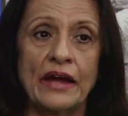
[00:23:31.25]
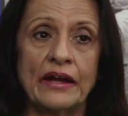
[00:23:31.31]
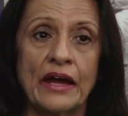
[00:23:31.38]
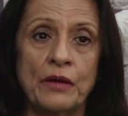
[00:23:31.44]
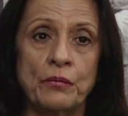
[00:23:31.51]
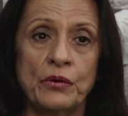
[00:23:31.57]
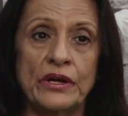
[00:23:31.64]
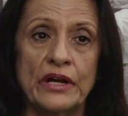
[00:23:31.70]

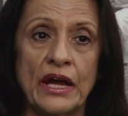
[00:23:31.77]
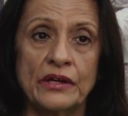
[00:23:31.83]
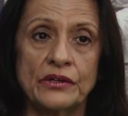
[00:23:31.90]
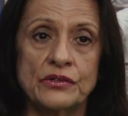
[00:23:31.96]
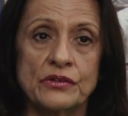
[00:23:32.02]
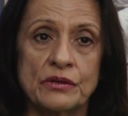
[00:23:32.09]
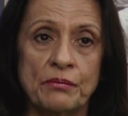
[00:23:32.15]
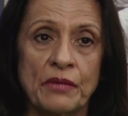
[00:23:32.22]
And I would
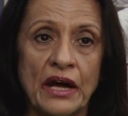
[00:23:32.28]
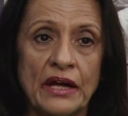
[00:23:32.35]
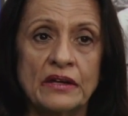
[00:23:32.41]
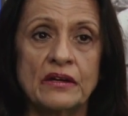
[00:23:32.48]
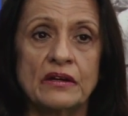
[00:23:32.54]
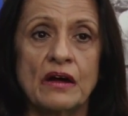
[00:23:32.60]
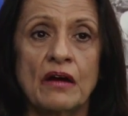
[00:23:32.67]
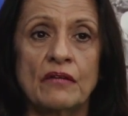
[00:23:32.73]
like to
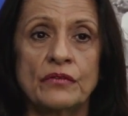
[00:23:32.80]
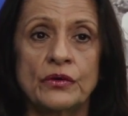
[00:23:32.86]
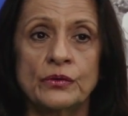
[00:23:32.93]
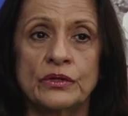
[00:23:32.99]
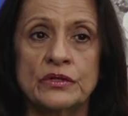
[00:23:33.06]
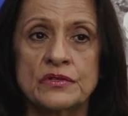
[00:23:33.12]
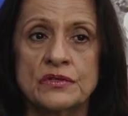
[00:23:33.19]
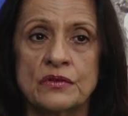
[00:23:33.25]
remind our
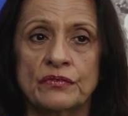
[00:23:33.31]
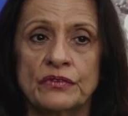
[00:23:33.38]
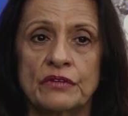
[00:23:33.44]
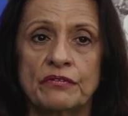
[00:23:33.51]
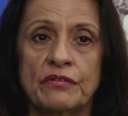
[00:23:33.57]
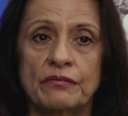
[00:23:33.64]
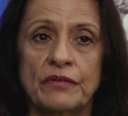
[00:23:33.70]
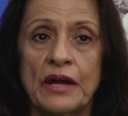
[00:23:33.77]
viewers
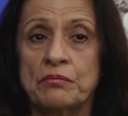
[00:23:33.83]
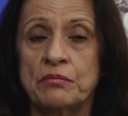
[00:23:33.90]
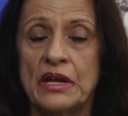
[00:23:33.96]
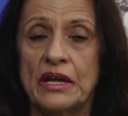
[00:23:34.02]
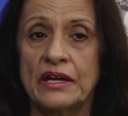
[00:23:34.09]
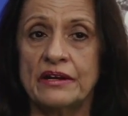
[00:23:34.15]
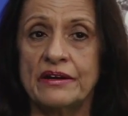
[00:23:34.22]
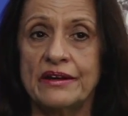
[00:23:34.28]
of the 1
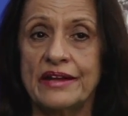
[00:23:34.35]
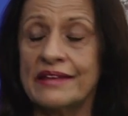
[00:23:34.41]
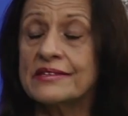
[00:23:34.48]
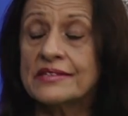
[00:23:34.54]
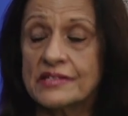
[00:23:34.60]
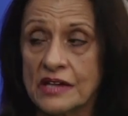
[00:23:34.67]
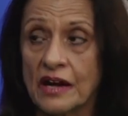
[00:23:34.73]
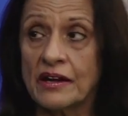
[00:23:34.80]
million
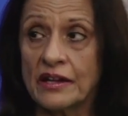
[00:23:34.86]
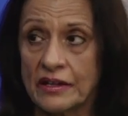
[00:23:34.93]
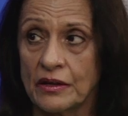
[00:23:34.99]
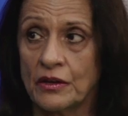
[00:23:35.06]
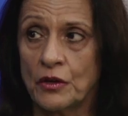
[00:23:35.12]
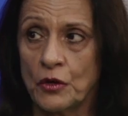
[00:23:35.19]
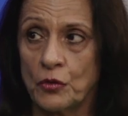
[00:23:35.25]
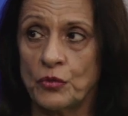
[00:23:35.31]
death study,
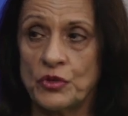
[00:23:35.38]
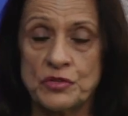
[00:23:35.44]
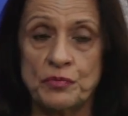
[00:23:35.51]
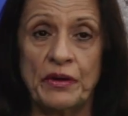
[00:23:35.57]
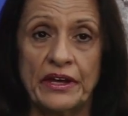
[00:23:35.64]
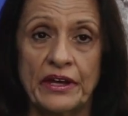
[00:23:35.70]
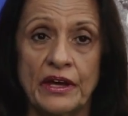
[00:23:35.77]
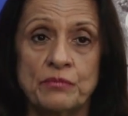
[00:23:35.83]

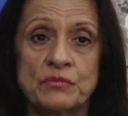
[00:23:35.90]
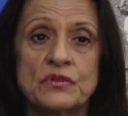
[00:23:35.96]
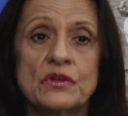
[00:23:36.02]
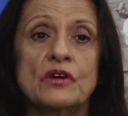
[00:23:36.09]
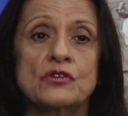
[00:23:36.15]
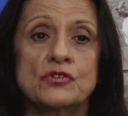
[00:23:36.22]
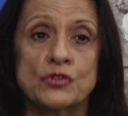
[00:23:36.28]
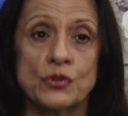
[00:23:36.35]
which became
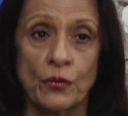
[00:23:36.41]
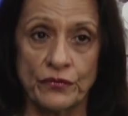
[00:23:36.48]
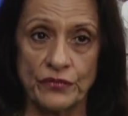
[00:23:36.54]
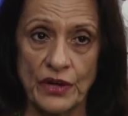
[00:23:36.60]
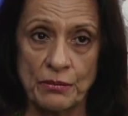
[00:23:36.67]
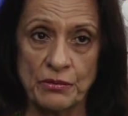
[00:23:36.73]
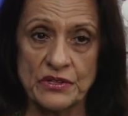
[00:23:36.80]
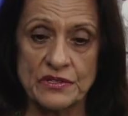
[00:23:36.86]
so
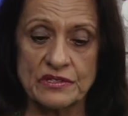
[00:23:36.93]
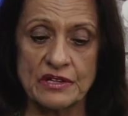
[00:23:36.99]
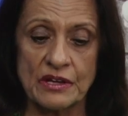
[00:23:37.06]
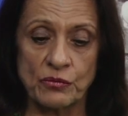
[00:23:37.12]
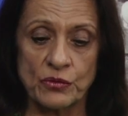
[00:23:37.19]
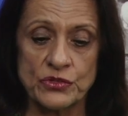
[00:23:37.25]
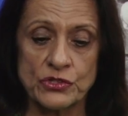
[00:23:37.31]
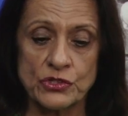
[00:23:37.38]

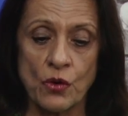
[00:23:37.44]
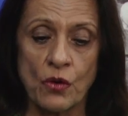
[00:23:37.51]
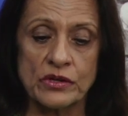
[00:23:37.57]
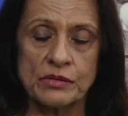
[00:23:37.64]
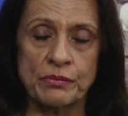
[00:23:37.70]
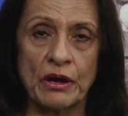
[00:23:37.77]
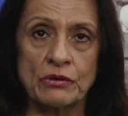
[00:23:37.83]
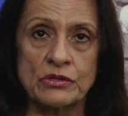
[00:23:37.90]
famous and was
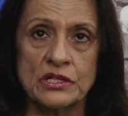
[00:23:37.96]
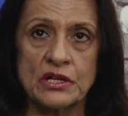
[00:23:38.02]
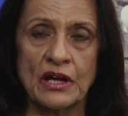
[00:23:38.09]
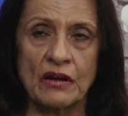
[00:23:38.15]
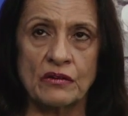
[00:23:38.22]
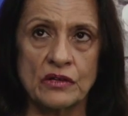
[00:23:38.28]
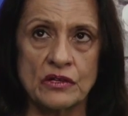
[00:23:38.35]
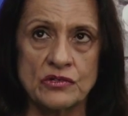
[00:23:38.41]
talked about
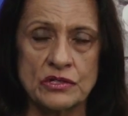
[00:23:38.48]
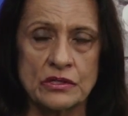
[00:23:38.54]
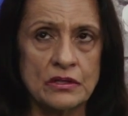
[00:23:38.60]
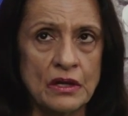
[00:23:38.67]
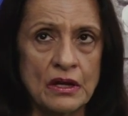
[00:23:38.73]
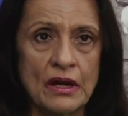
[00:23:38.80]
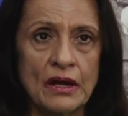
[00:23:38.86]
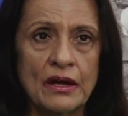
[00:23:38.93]
in our
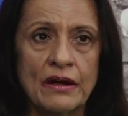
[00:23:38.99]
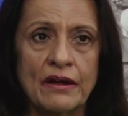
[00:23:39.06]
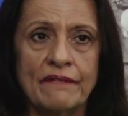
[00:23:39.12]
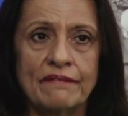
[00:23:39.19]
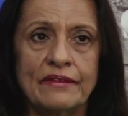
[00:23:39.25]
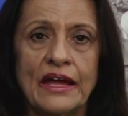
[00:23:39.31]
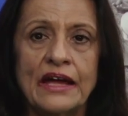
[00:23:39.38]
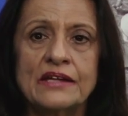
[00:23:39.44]
region,
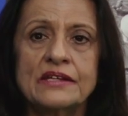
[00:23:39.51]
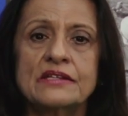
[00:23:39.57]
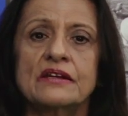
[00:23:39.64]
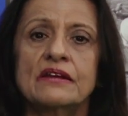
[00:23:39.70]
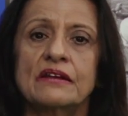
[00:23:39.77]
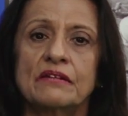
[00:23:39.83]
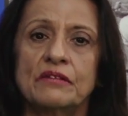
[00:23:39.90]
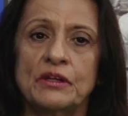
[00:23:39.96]

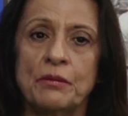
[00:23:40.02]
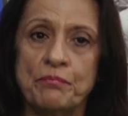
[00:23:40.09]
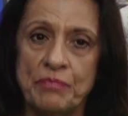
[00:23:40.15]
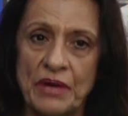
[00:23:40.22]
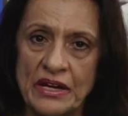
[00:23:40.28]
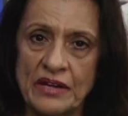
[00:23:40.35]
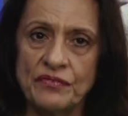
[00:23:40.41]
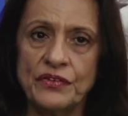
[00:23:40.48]
that the
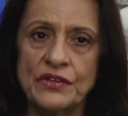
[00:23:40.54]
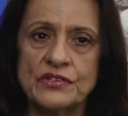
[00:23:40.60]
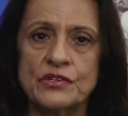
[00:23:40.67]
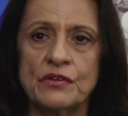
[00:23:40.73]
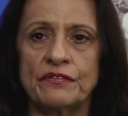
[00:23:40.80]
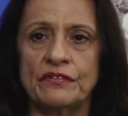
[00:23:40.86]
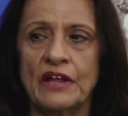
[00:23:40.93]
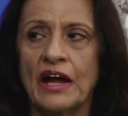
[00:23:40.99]

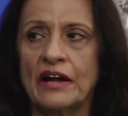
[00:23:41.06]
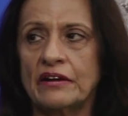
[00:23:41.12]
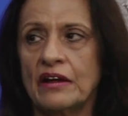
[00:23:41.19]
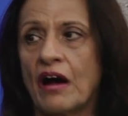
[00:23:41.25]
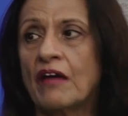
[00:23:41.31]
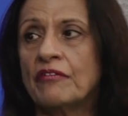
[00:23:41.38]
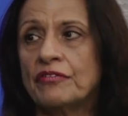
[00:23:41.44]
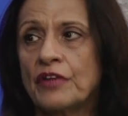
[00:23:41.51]
benefits of
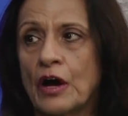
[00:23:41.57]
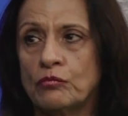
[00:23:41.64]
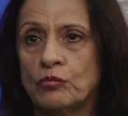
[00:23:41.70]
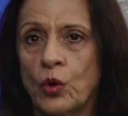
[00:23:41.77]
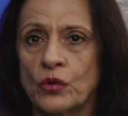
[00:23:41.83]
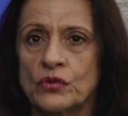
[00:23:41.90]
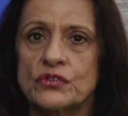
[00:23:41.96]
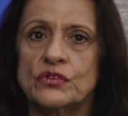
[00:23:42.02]
that are far
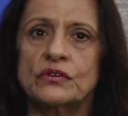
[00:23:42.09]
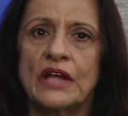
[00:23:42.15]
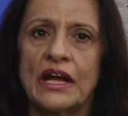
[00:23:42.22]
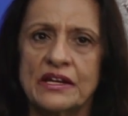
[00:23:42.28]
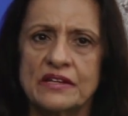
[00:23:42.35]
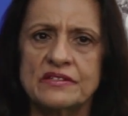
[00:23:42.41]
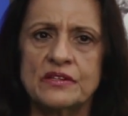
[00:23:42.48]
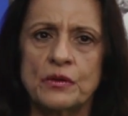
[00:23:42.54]
more. So
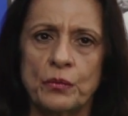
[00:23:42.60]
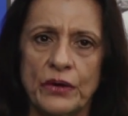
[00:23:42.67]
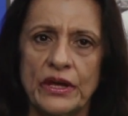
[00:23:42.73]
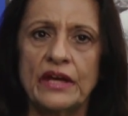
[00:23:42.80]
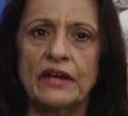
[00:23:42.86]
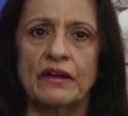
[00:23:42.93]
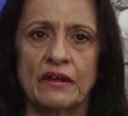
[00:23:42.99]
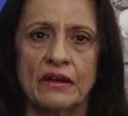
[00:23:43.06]
that is the
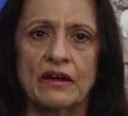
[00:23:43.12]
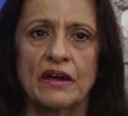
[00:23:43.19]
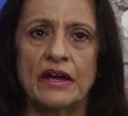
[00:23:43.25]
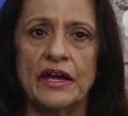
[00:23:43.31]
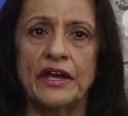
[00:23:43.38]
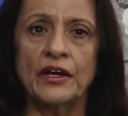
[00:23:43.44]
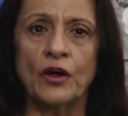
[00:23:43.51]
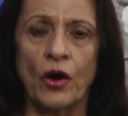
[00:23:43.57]
way
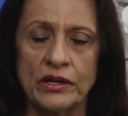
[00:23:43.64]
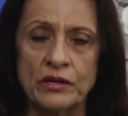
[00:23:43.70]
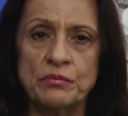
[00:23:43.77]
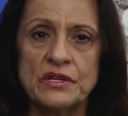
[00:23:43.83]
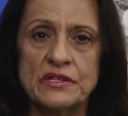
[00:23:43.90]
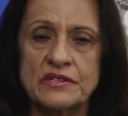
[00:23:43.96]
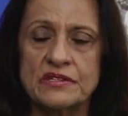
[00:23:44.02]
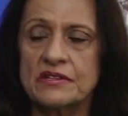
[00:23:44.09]

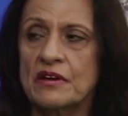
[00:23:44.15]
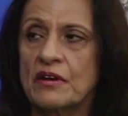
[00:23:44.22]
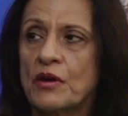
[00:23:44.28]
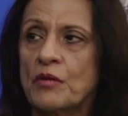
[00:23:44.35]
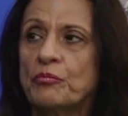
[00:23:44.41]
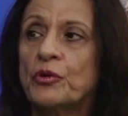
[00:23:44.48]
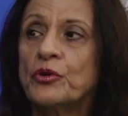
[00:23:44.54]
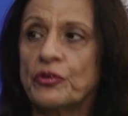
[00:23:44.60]
economists
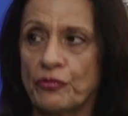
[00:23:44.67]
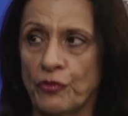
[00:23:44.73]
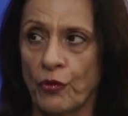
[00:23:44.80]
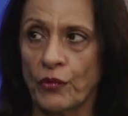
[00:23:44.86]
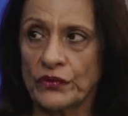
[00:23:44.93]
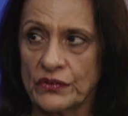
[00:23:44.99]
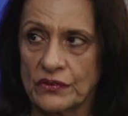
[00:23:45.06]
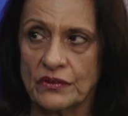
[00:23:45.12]
put
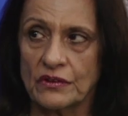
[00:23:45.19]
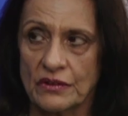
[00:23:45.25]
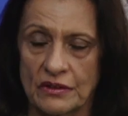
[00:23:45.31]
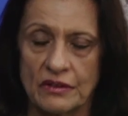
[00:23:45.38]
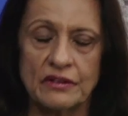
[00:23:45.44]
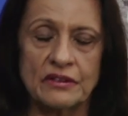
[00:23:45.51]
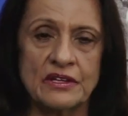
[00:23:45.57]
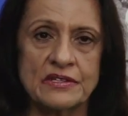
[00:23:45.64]
forth
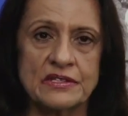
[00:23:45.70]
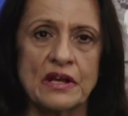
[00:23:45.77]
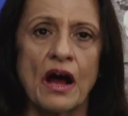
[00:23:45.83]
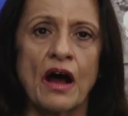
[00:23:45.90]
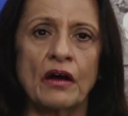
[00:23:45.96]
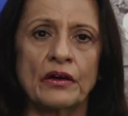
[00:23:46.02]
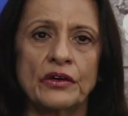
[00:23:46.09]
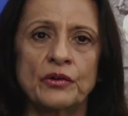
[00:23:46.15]
this
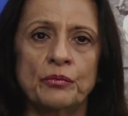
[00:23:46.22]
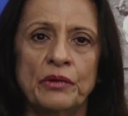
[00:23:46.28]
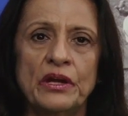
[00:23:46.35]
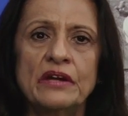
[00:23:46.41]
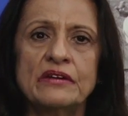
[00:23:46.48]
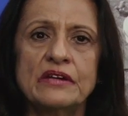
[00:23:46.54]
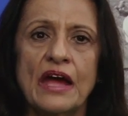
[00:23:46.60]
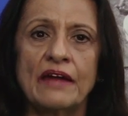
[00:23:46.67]

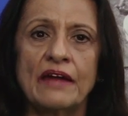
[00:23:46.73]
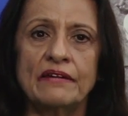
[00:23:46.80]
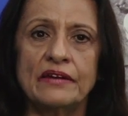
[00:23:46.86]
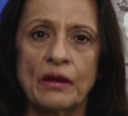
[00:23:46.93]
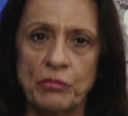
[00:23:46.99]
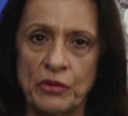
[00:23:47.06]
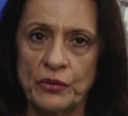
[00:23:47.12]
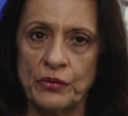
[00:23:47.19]
argument,
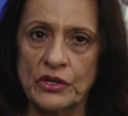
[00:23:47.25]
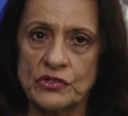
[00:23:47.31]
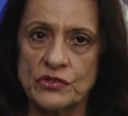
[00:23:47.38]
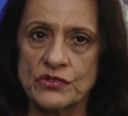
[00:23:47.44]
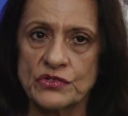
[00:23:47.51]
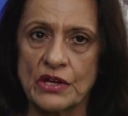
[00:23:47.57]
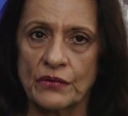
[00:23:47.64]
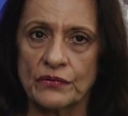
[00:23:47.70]
And
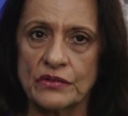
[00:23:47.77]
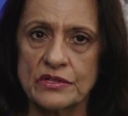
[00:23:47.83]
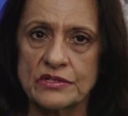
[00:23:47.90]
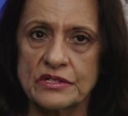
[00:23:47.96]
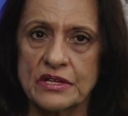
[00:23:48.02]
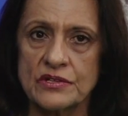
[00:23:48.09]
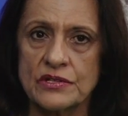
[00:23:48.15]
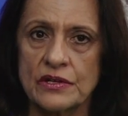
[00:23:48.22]
WHO
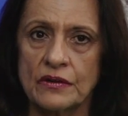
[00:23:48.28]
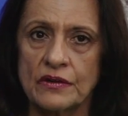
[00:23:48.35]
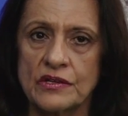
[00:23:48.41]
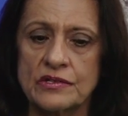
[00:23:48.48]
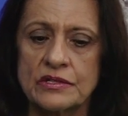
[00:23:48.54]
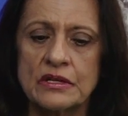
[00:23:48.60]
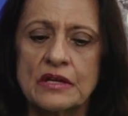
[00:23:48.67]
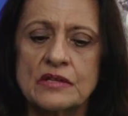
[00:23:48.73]
Southeast Asia
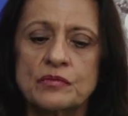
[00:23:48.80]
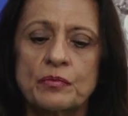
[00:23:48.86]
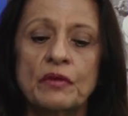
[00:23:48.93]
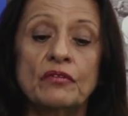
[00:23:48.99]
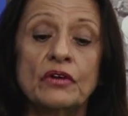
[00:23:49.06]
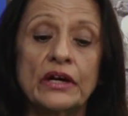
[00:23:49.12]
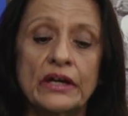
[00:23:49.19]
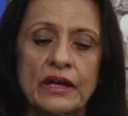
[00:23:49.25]
region has
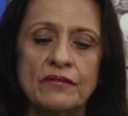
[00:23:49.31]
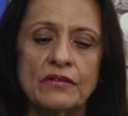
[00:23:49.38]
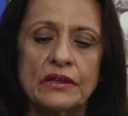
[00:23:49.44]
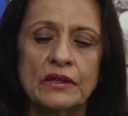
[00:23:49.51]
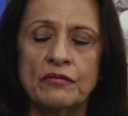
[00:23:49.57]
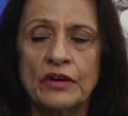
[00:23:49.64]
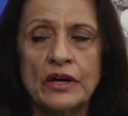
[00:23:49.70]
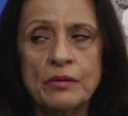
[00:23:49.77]
been working
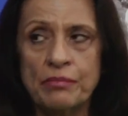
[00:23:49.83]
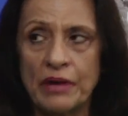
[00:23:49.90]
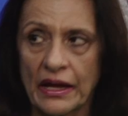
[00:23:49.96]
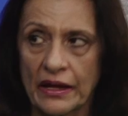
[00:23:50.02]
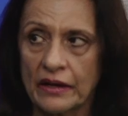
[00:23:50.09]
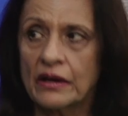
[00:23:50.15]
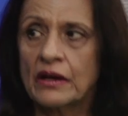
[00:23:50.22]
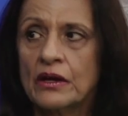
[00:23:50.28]
with the World
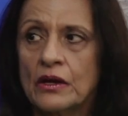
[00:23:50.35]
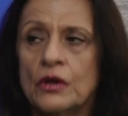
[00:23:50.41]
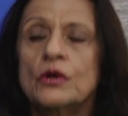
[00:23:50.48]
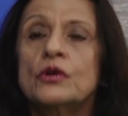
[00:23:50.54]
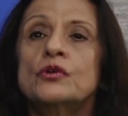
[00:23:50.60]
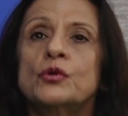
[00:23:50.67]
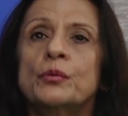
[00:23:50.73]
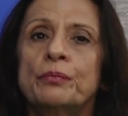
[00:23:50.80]
Bank
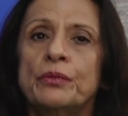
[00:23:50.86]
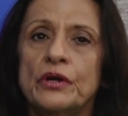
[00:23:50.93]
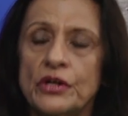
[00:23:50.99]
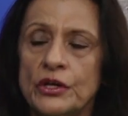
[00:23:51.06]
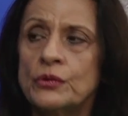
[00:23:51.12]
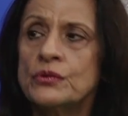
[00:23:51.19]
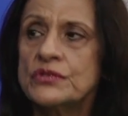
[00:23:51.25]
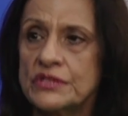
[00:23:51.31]
to
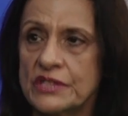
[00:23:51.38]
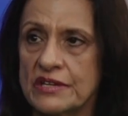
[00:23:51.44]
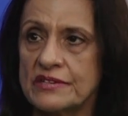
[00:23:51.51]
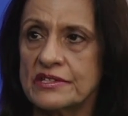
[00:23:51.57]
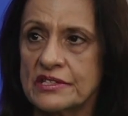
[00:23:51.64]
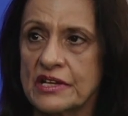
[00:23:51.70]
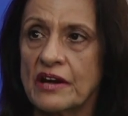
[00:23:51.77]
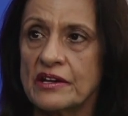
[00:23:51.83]
produce
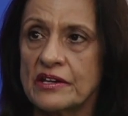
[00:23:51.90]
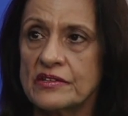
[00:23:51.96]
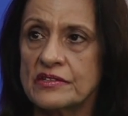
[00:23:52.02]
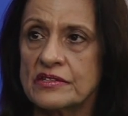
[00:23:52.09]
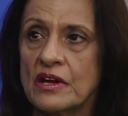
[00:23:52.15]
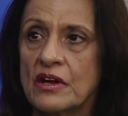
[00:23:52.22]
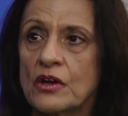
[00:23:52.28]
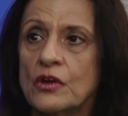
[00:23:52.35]
these
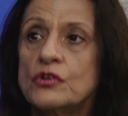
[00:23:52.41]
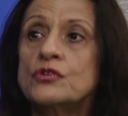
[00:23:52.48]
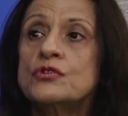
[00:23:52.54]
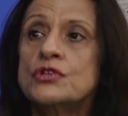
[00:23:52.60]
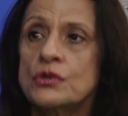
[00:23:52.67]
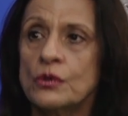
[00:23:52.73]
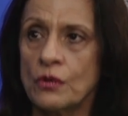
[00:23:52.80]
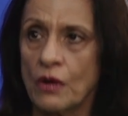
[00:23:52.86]
studies
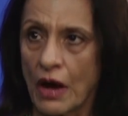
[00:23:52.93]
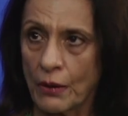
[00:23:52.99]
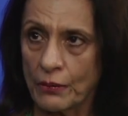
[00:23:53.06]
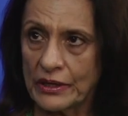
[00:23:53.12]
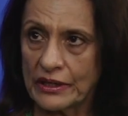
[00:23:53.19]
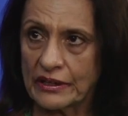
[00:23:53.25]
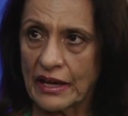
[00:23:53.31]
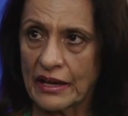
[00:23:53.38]
to show
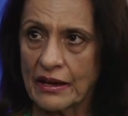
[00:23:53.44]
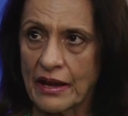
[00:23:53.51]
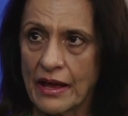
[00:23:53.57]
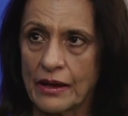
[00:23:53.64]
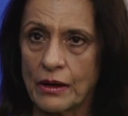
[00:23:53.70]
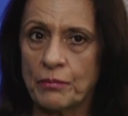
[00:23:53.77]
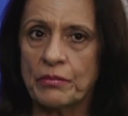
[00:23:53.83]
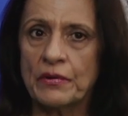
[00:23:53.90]
how it can
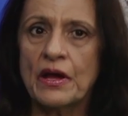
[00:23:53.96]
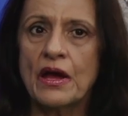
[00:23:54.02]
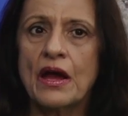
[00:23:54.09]
help.